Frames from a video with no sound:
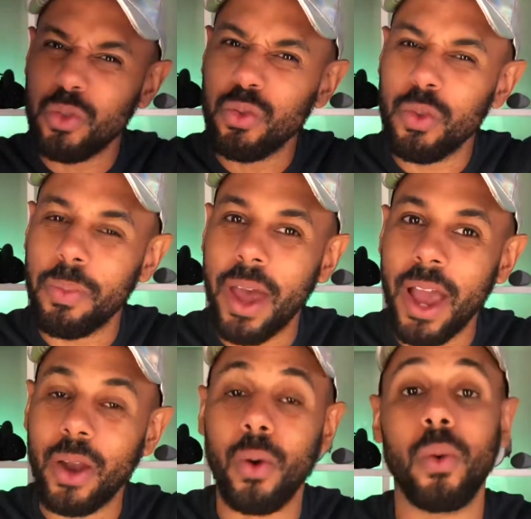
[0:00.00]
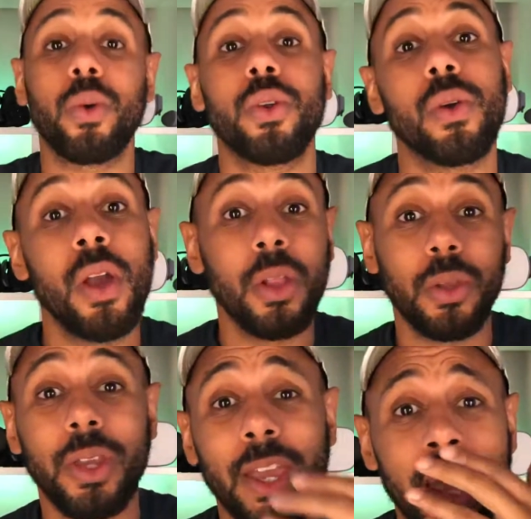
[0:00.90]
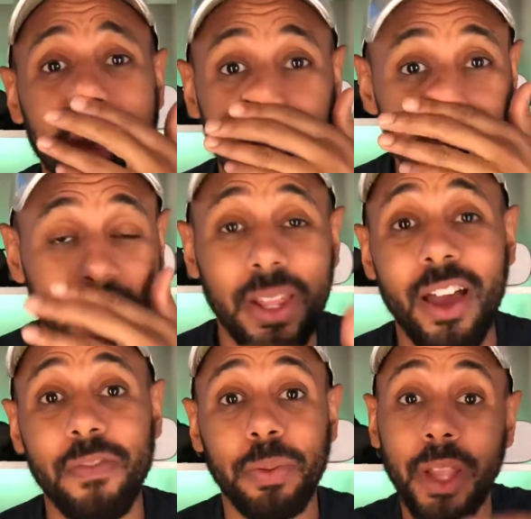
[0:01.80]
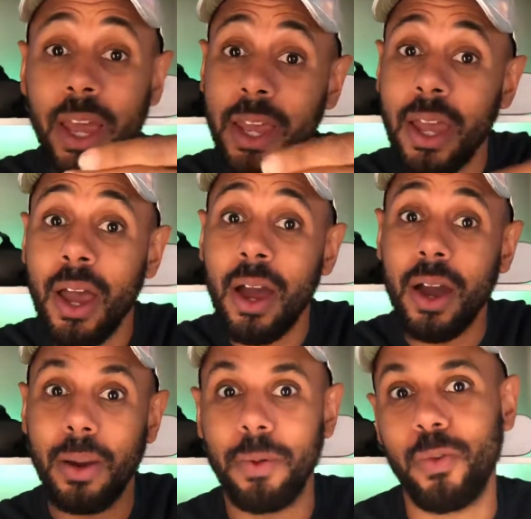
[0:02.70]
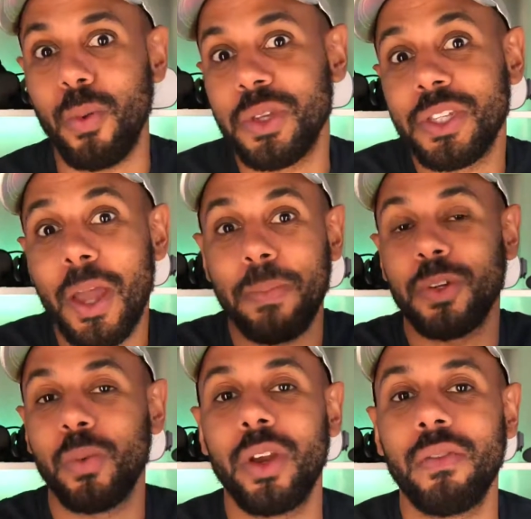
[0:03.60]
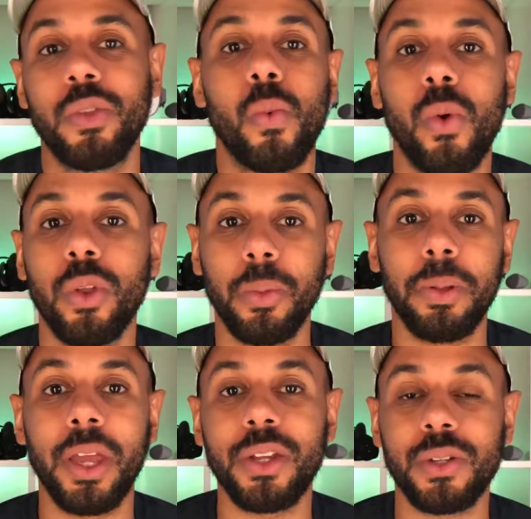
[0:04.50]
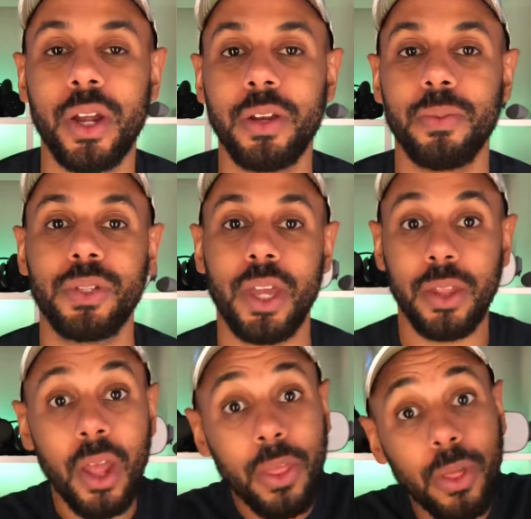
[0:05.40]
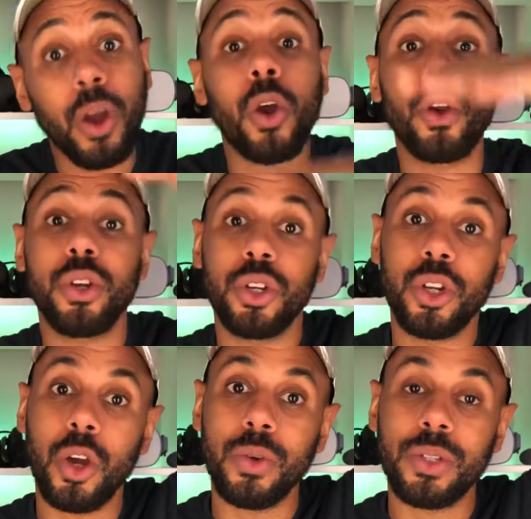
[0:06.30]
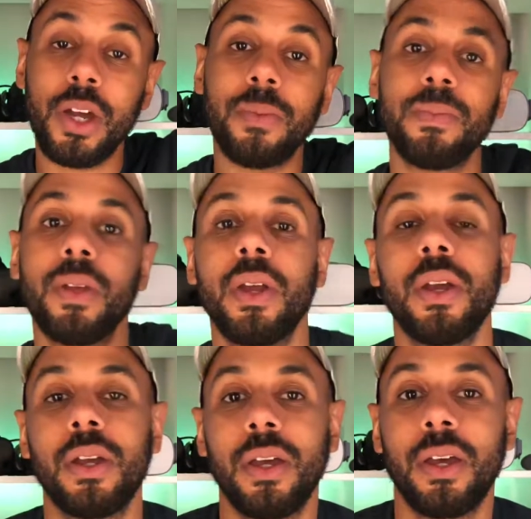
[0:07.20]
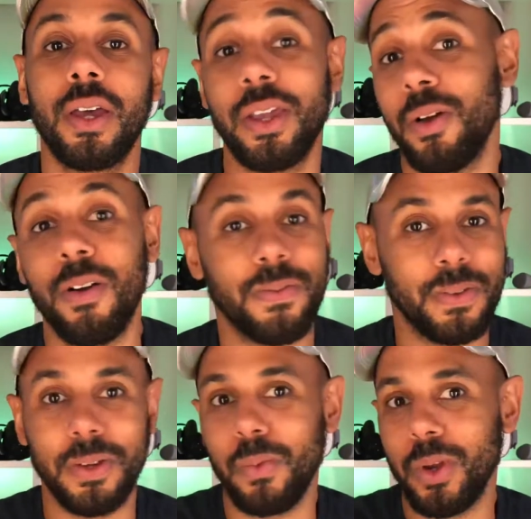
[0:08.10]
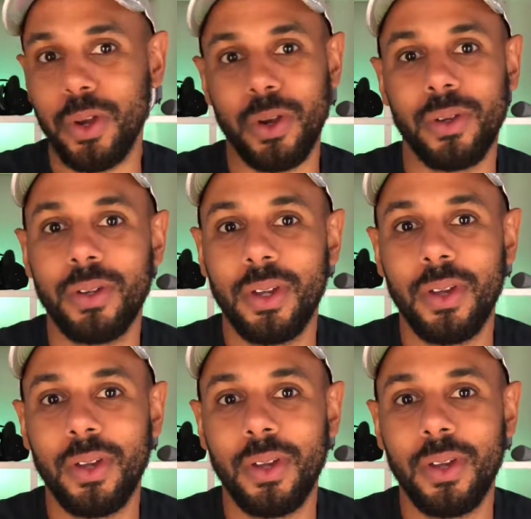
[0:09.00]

drew back, or when you're looking at a live play, before we step into whatever the world the play is trying to present, the curtain goes up. And often when you're